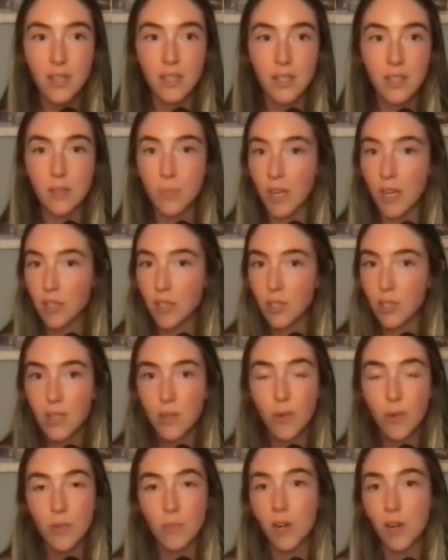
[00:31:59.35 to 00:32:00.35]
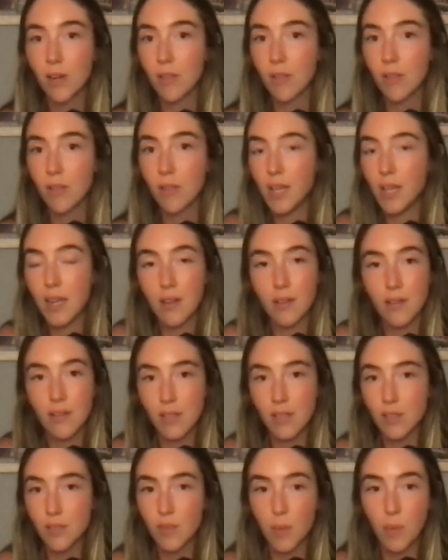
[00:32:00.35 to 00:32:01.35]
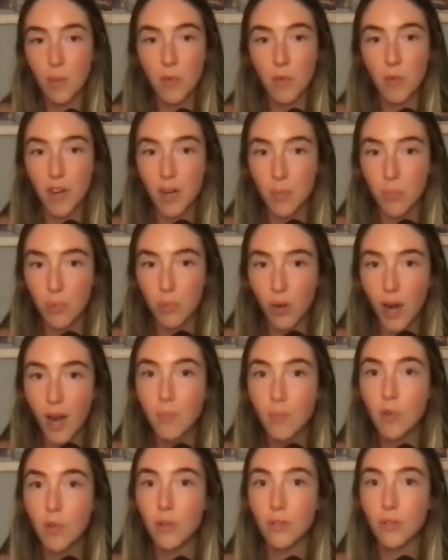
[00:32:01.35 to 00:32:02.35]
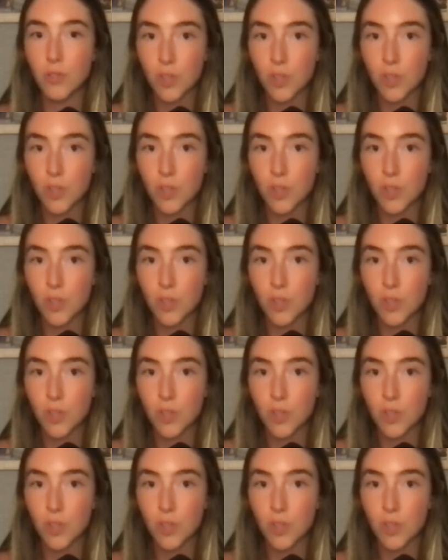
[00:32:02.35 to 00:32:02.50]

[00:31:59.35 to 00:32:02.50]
especially when we're looking at this from a very primal